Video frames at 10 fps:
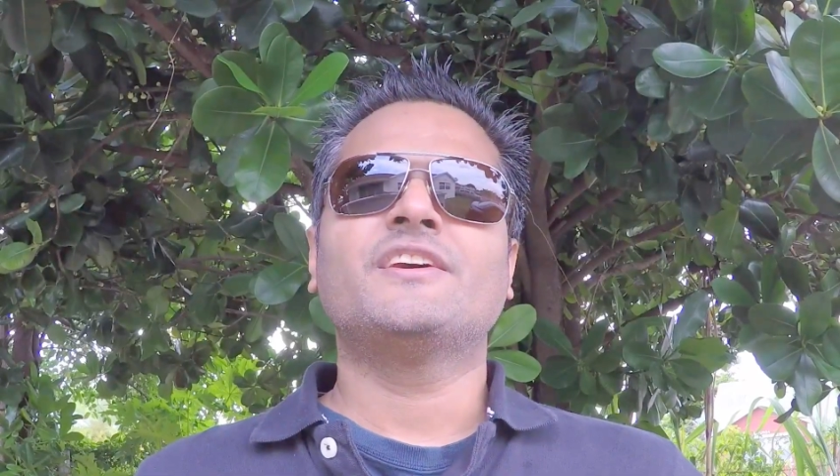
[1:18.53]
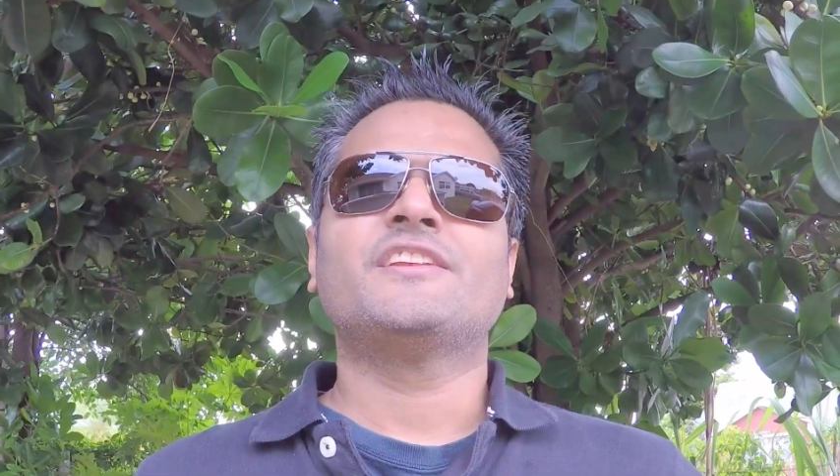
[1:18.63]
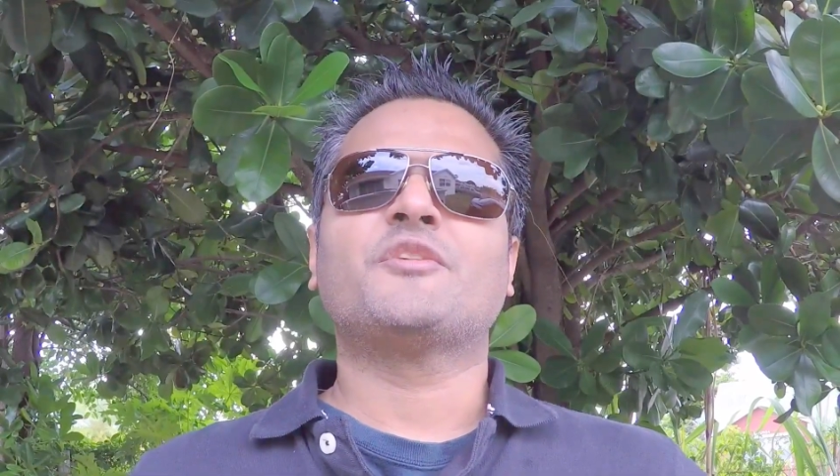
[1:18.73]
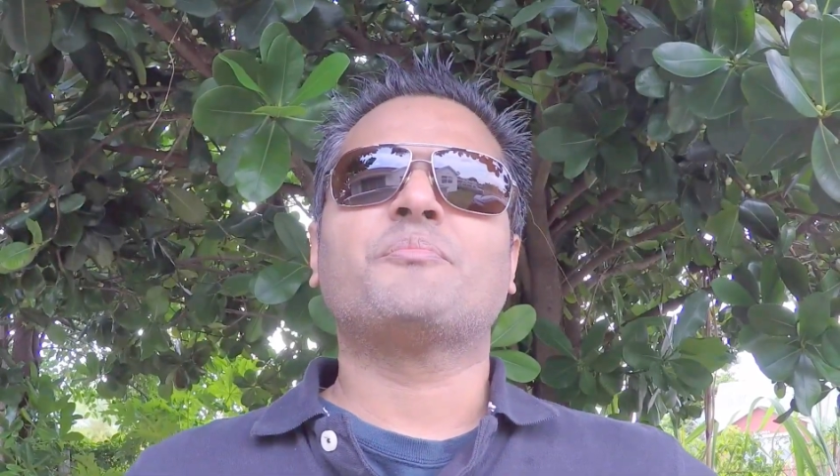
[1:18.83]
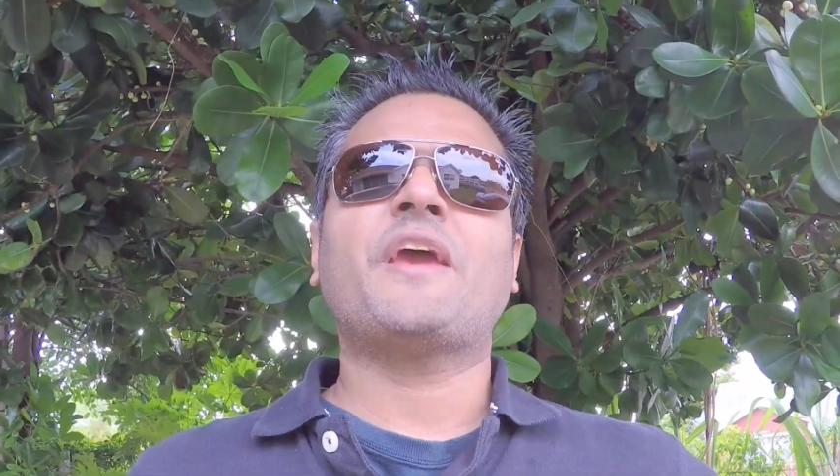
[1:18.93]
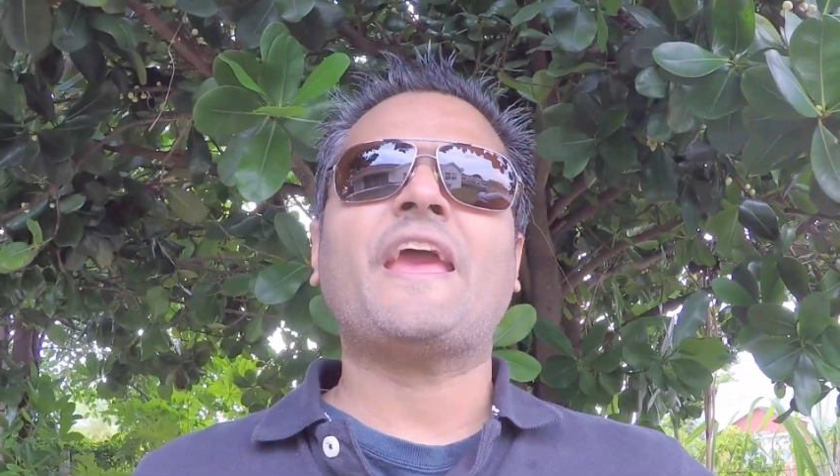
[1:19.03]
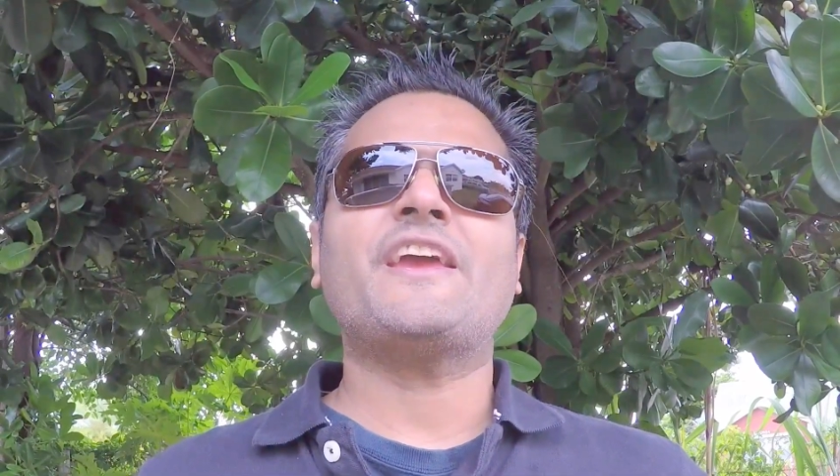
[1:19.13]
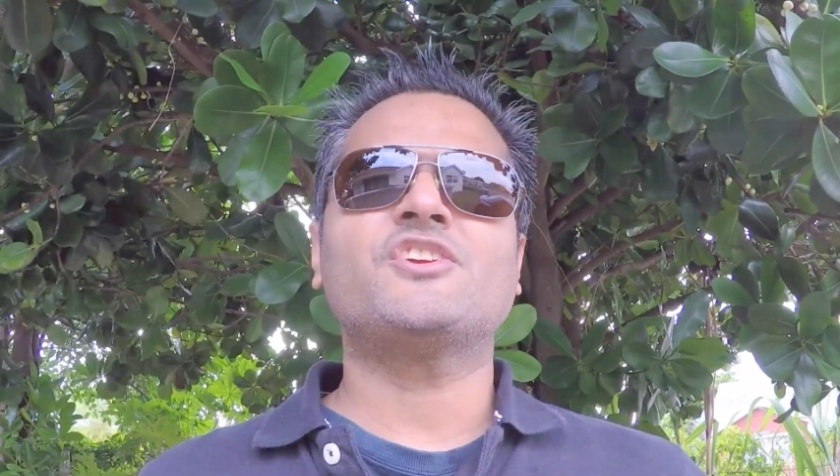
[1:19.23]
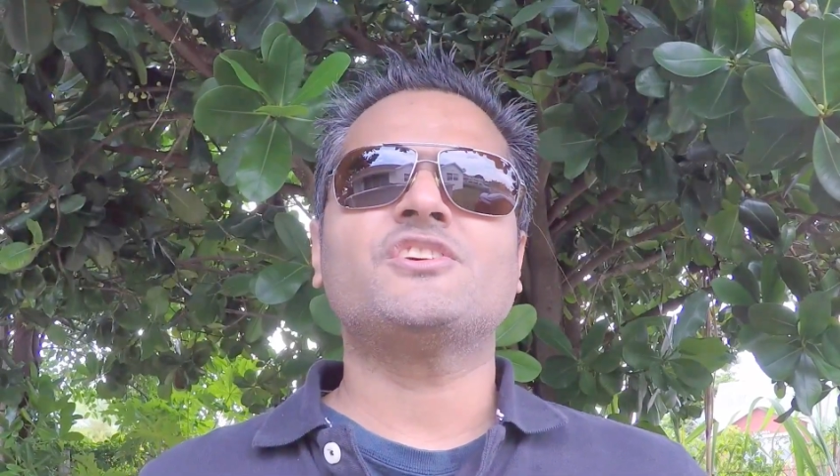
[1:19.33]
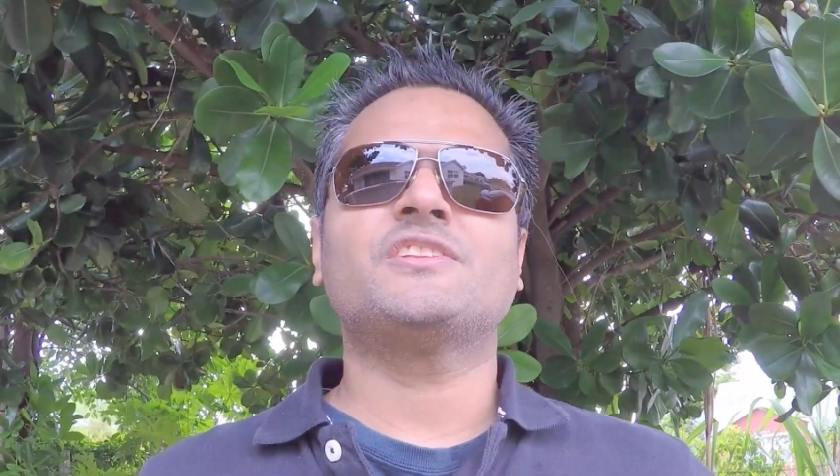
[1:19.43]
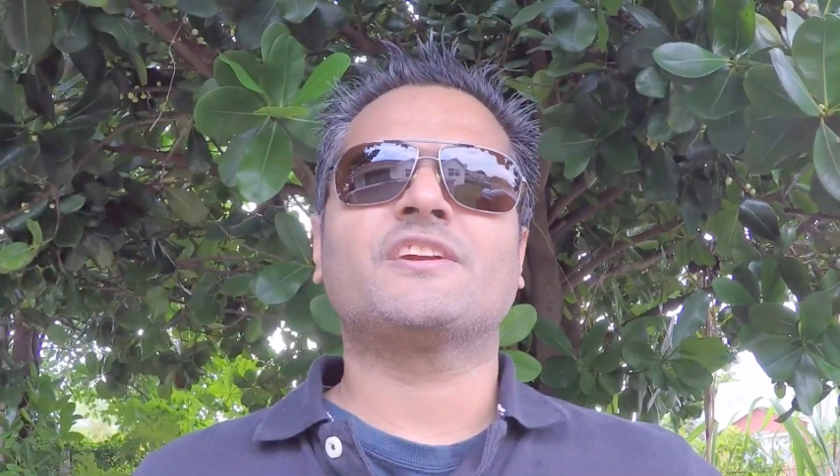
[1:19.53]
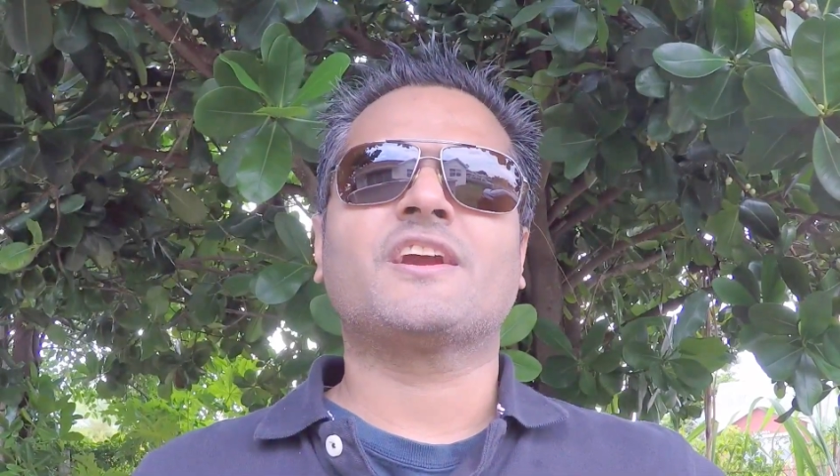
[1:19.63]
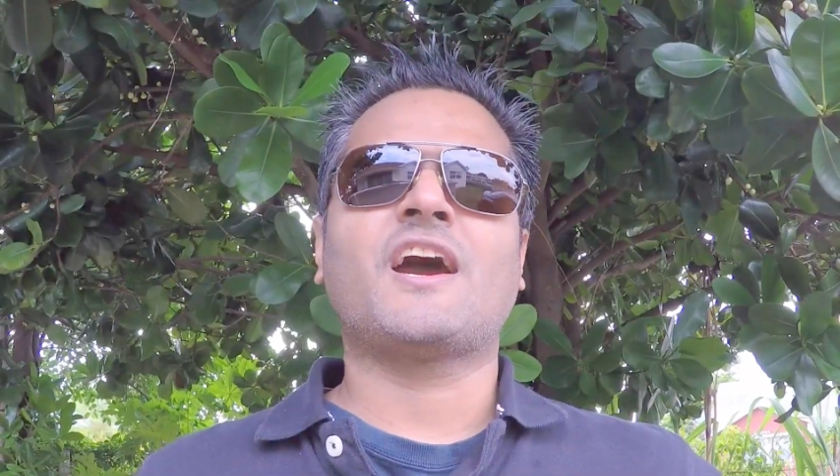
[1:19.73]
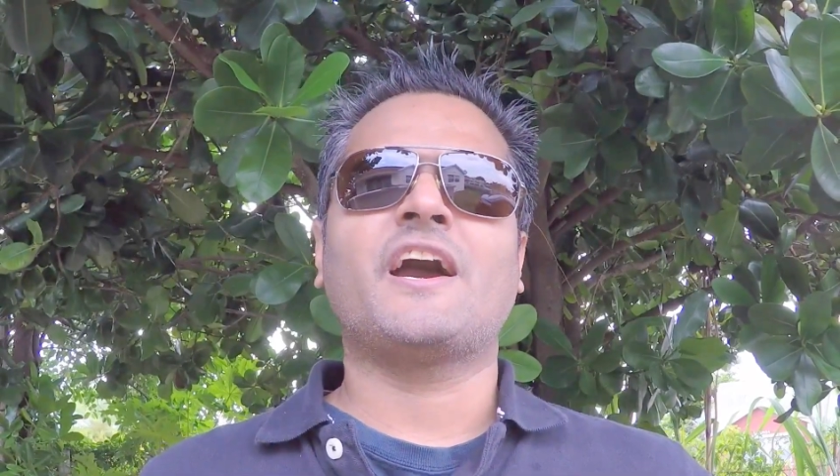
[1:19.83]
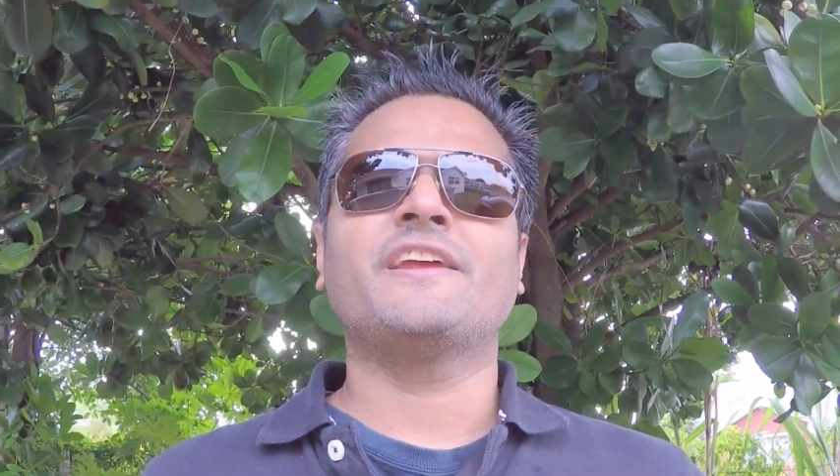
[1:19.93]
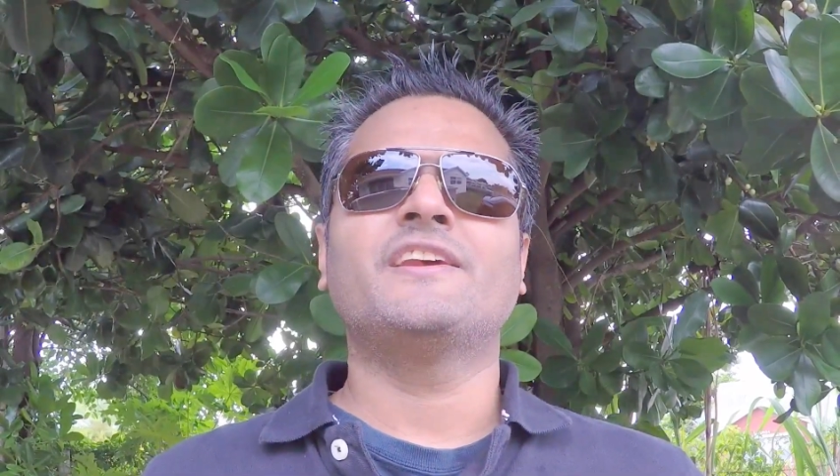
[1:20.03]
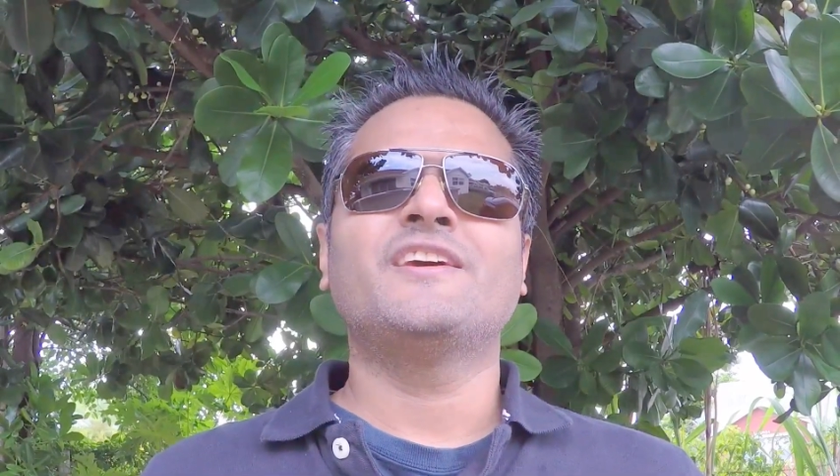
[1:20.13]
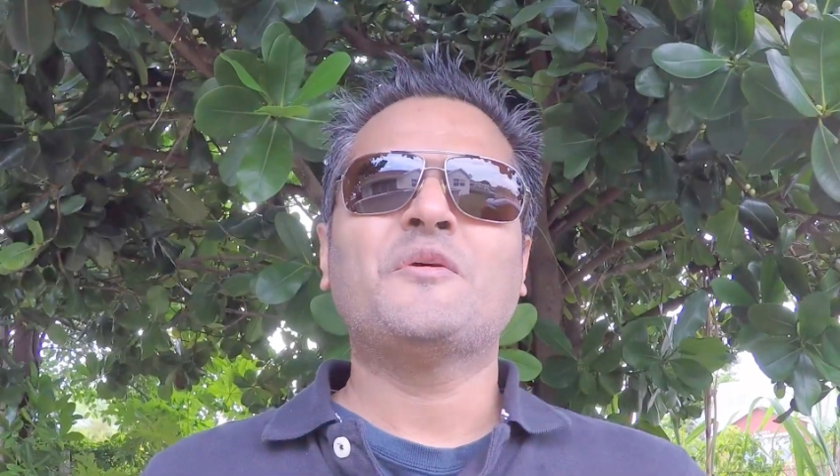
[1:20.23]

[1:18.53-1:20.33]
they're patient, they're kind.